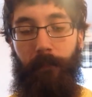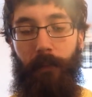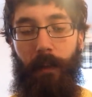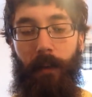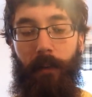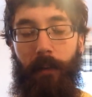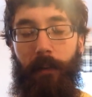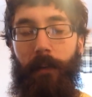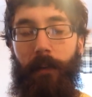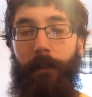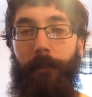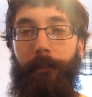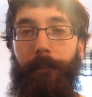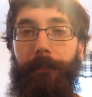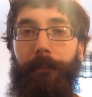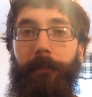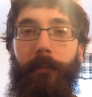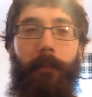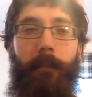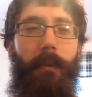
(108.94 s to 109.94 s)
I don't know
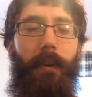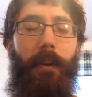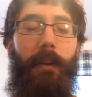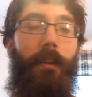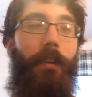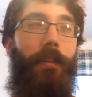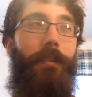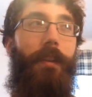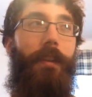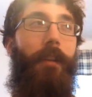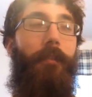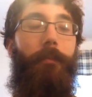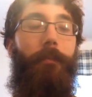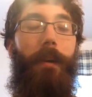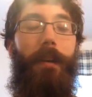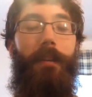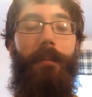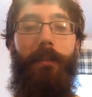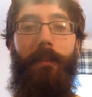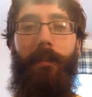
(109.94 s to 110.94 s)
but it does have
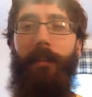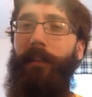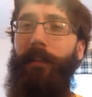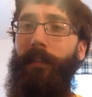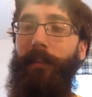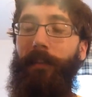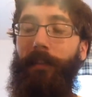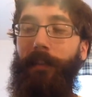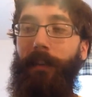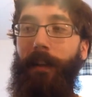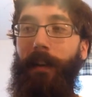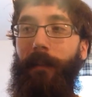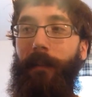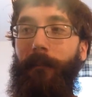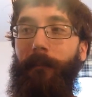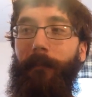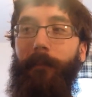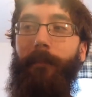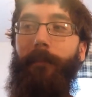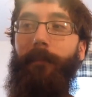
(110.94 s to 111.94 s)
basically the
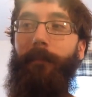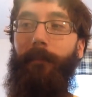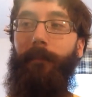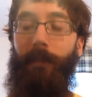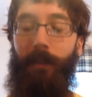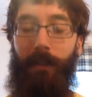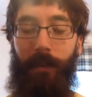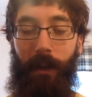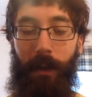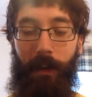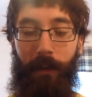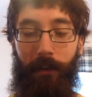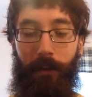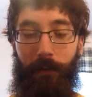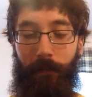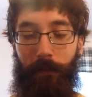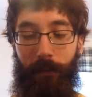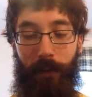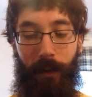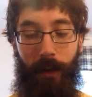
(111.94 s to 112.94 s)
same scent
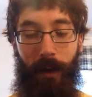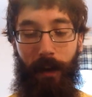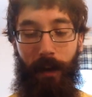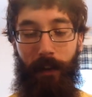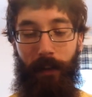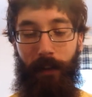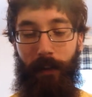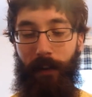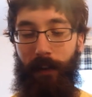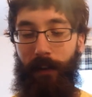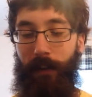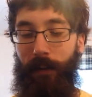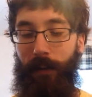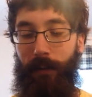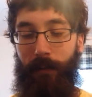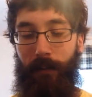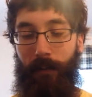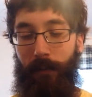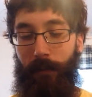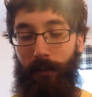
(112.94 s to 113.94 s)
to it I think
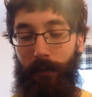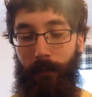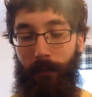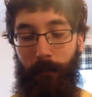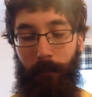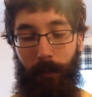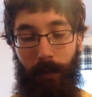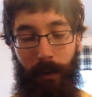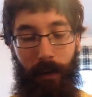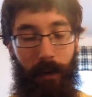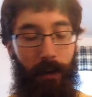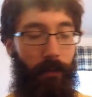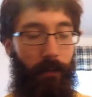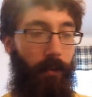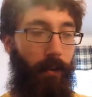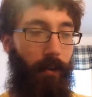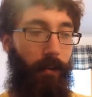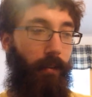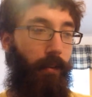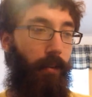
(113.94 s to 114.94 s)
but
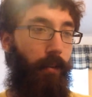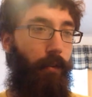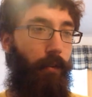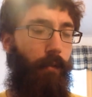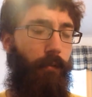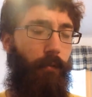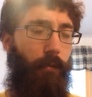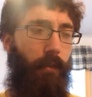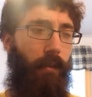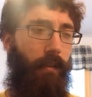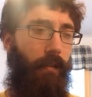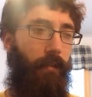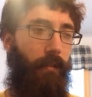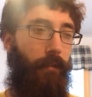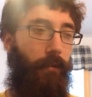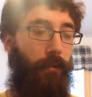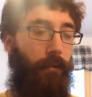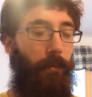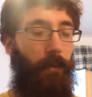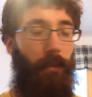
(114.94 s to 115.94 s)
I think overall
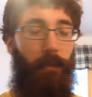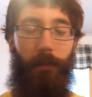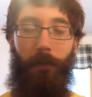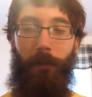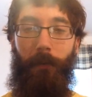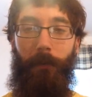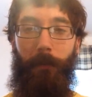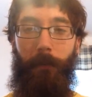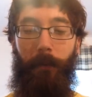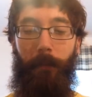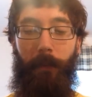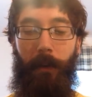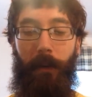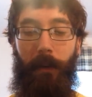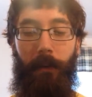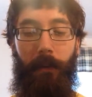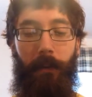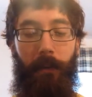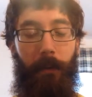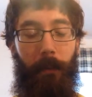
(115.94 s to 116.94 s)
it smells a little bit
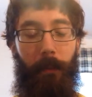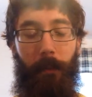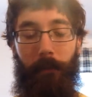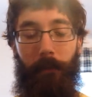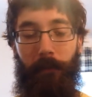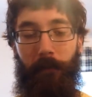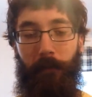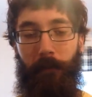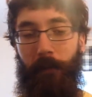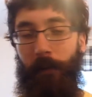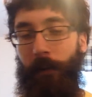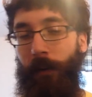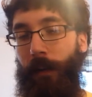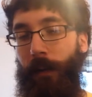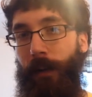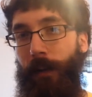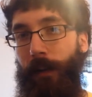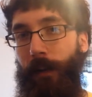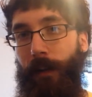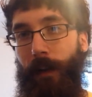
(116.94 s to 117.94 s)
better than before.
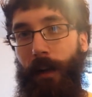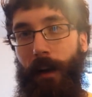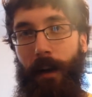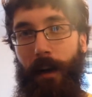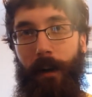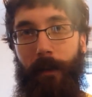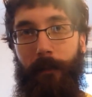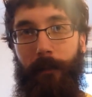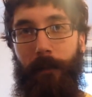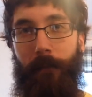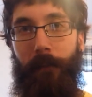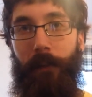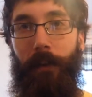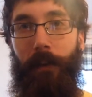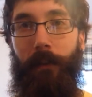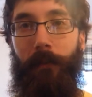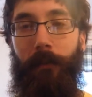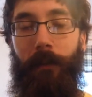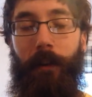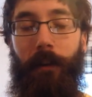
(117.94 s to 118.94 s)
Um, if you
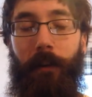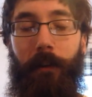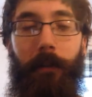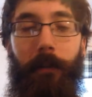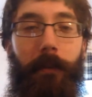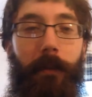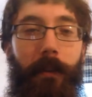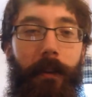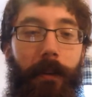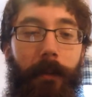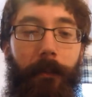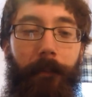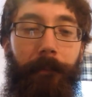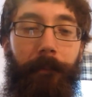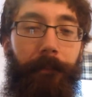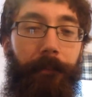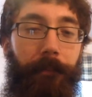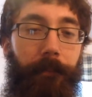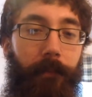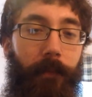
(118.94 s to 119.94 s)
don't know,
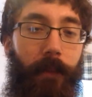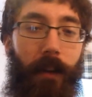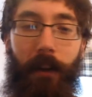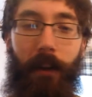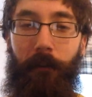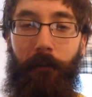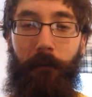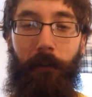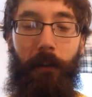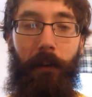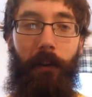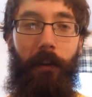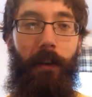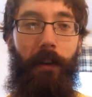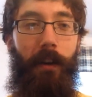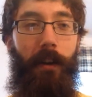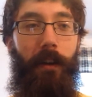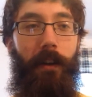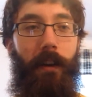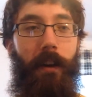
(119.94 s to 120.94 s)
I don't really
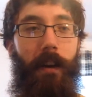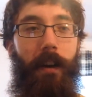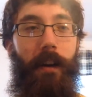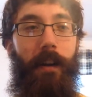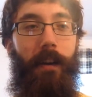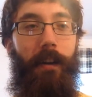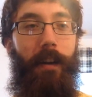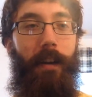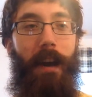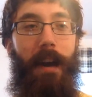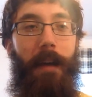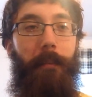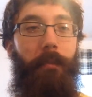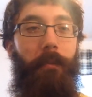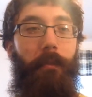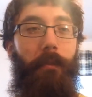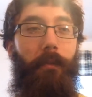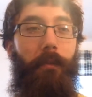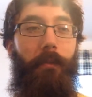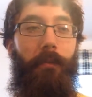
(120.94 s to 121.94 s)
like uh,
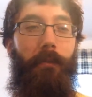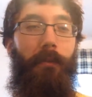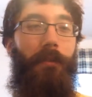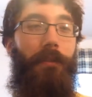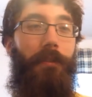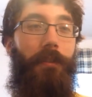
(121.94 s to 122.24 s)
apple or